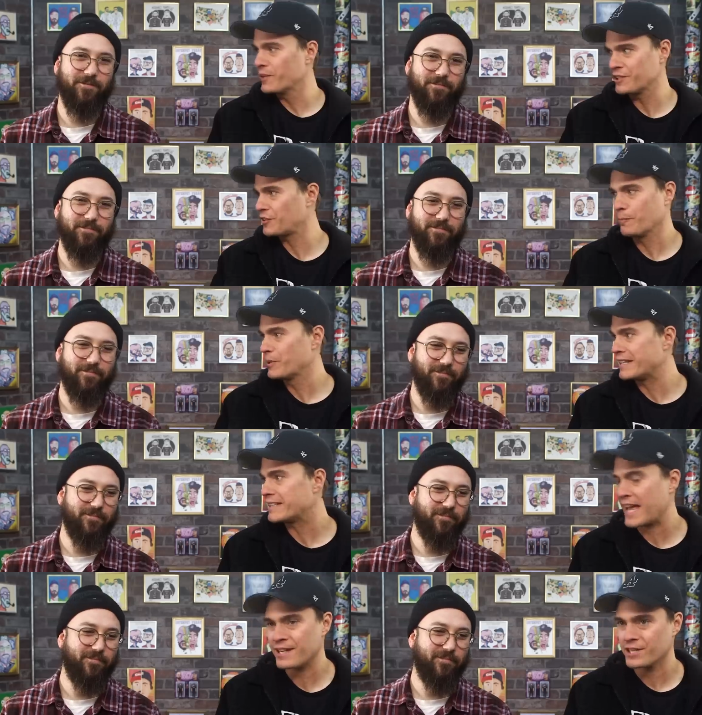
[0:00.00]
Speaker 1: which is a complete
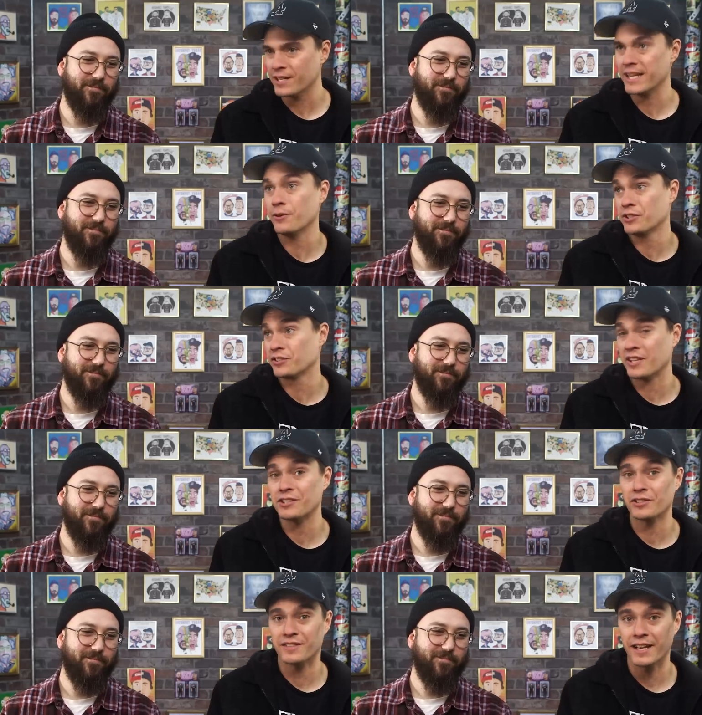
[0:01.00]
tangent, it was just
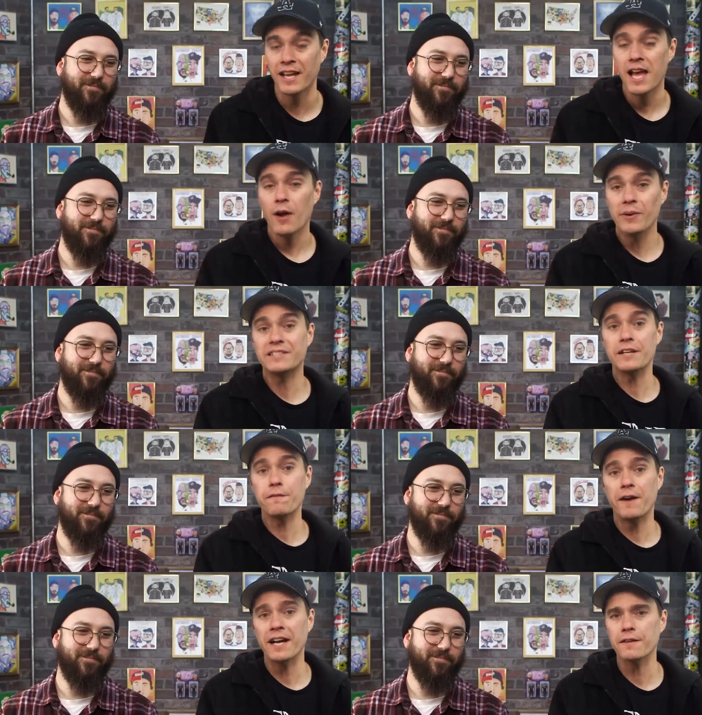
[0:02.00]
interesting. We did
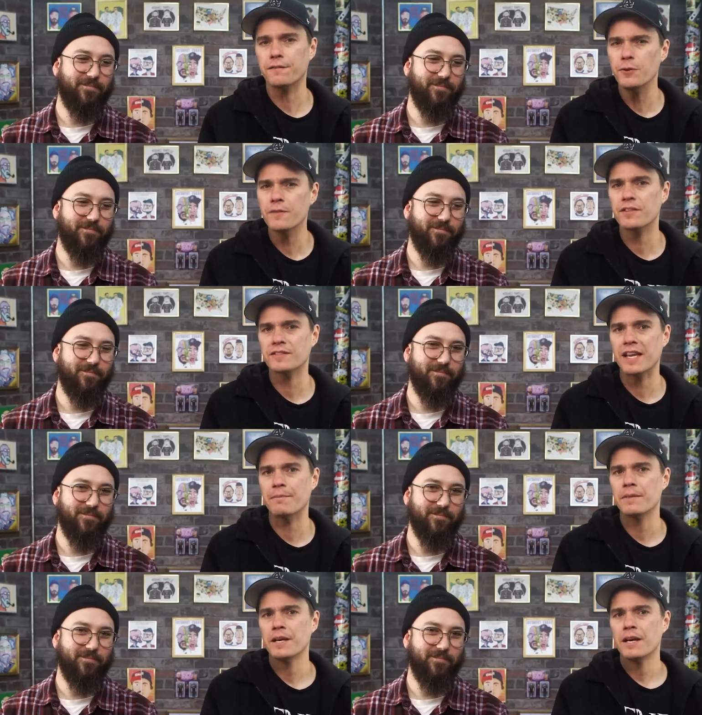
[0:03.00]
find a few of the
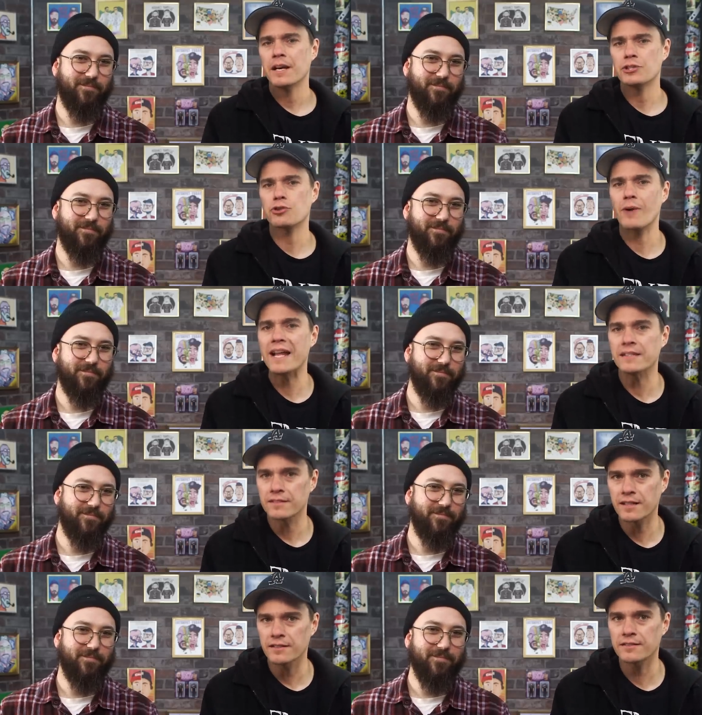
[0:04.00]
same
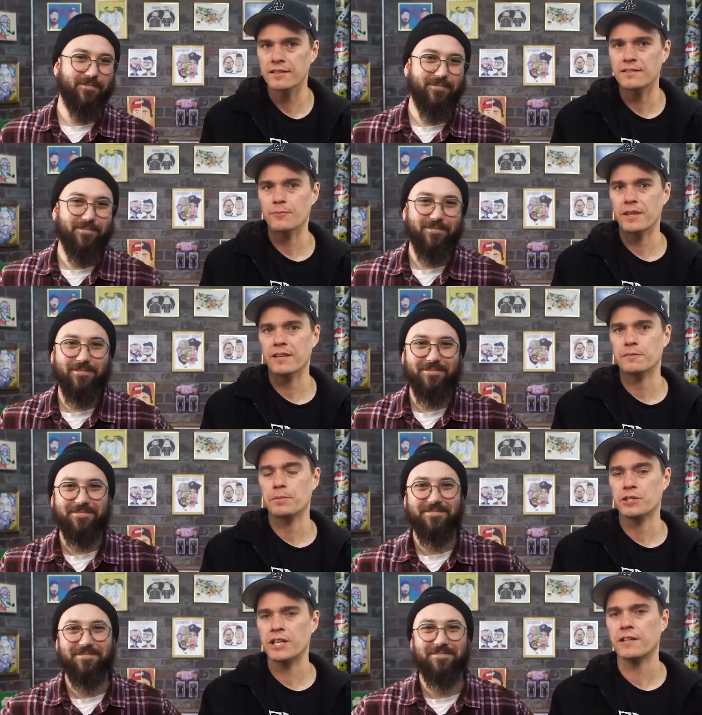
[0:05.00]
trends consistent with his
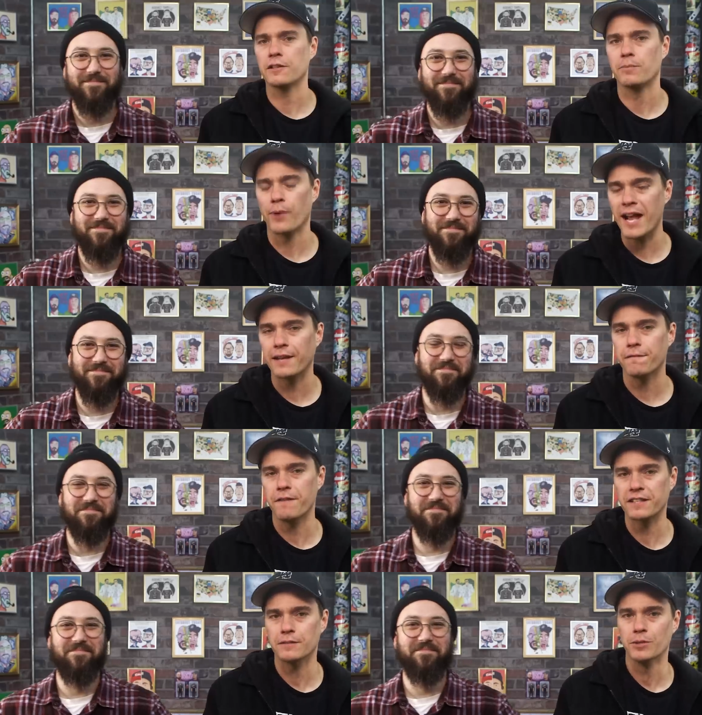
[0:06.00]
particular brand of
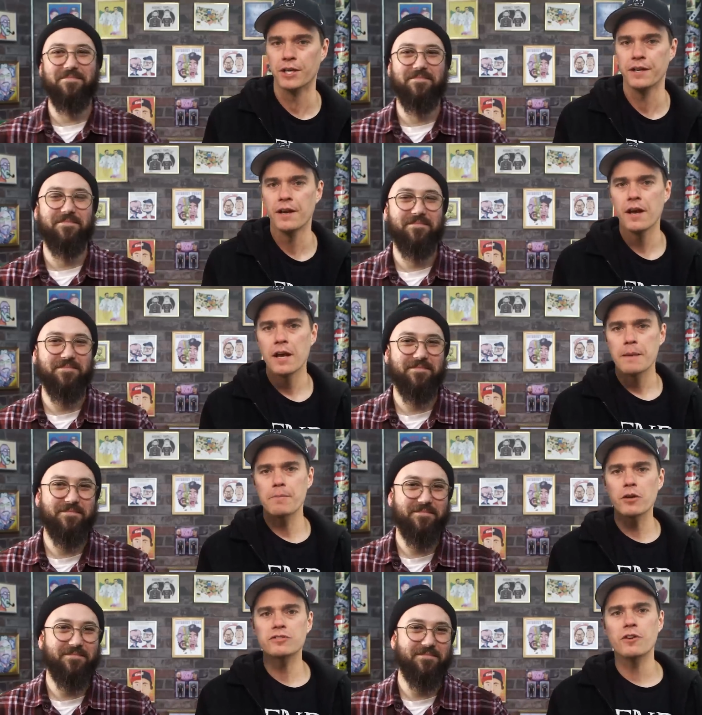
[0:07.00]
victimhood.
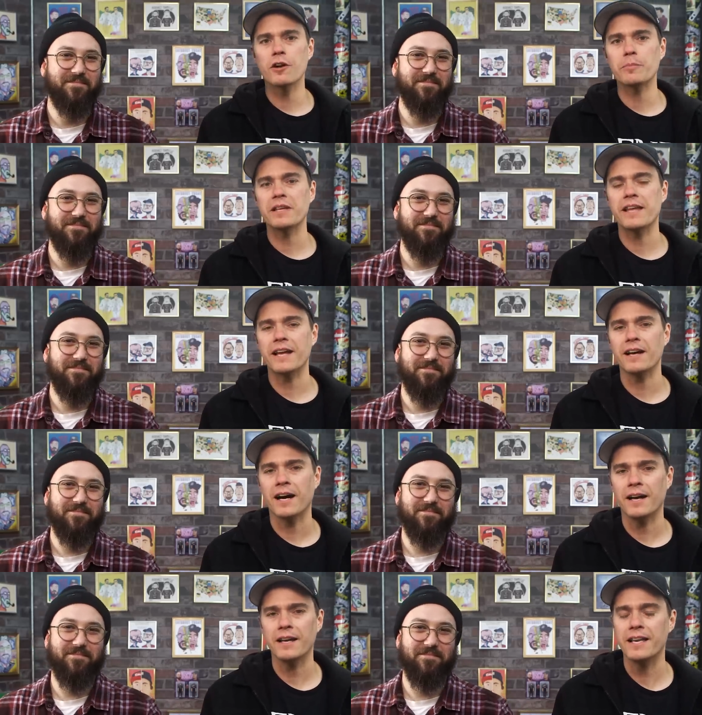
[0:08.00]
Most notably, that
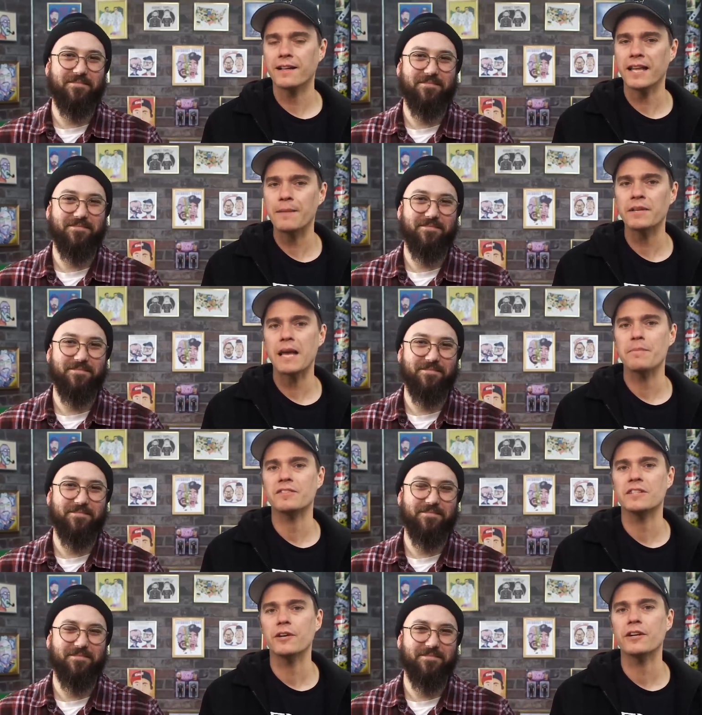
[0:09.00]
uh, he claimed a
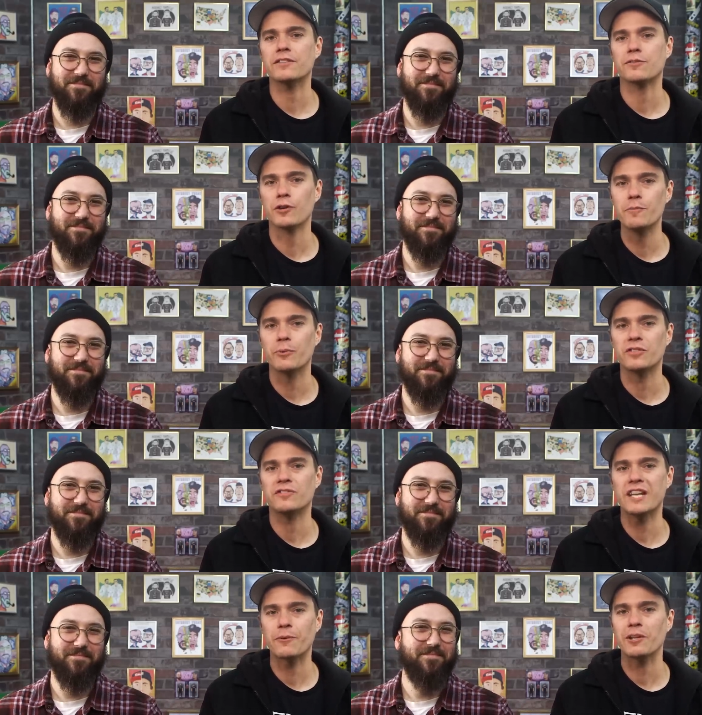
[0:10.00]
mysterious group was
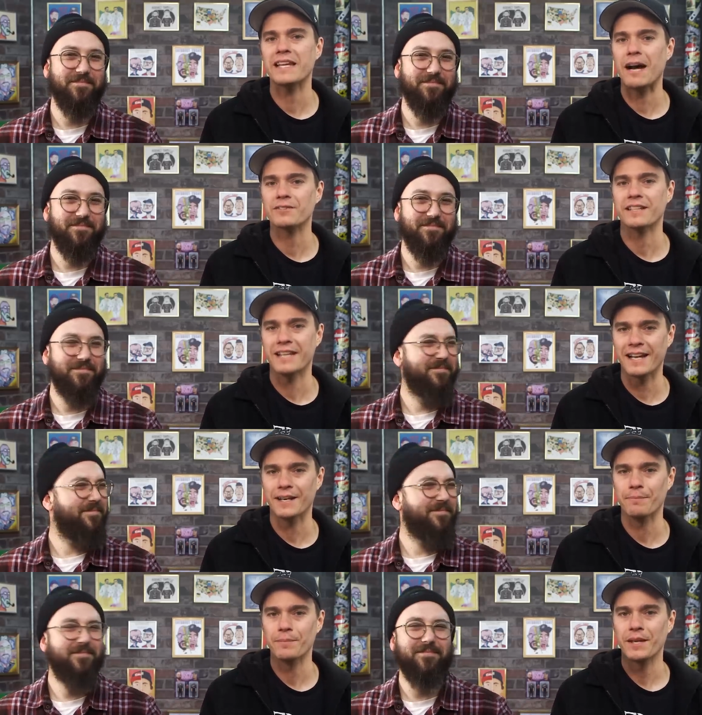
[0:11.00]
secretly out to get
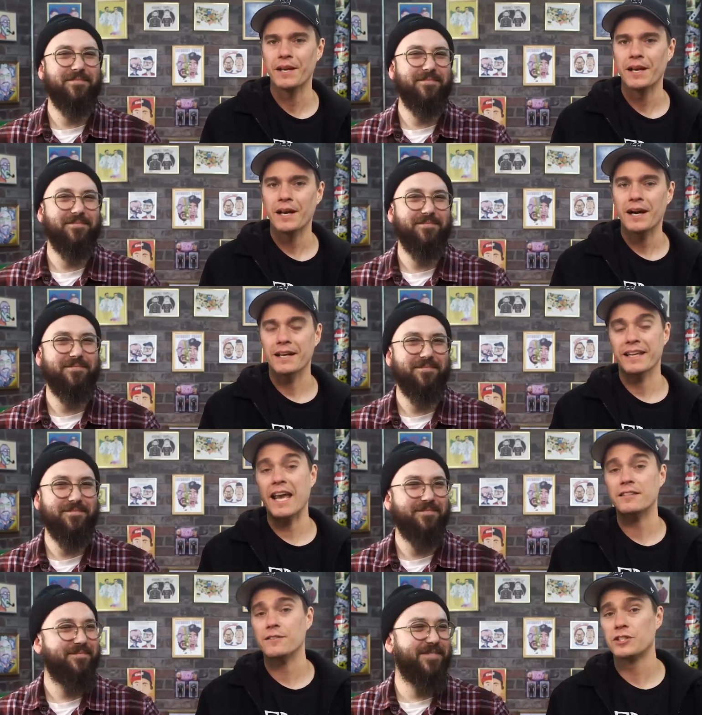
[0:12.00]
him. In the
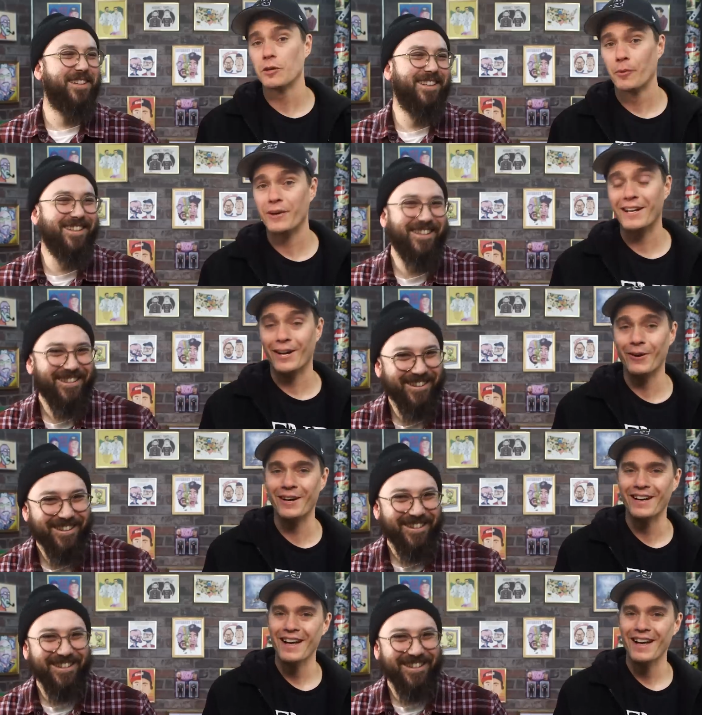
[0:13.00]
case of the Dilberito,